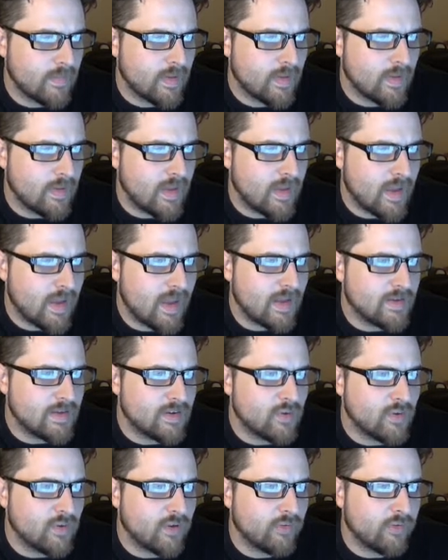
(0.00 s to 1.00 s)
And you can
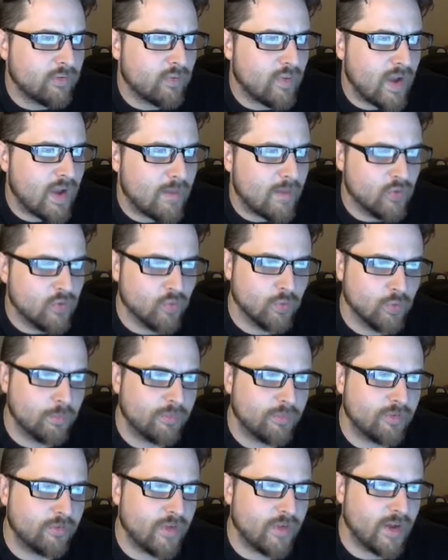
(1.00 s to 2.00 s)
also grab groups of
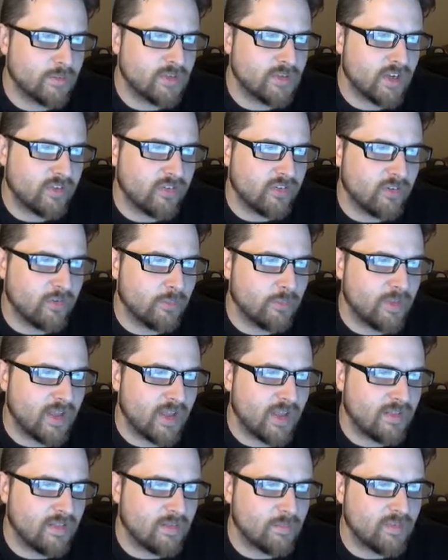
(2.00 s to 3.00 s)
objects and duplicate them
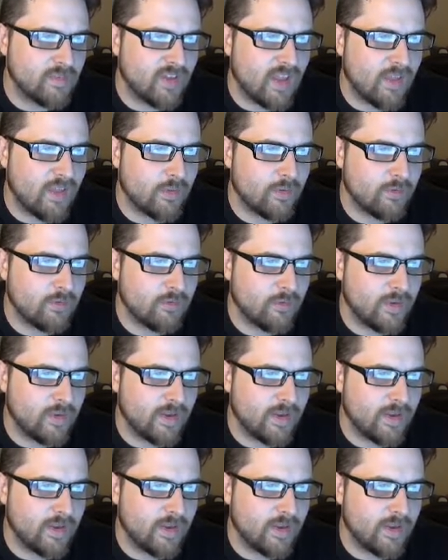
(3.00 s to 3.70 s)
together, so I can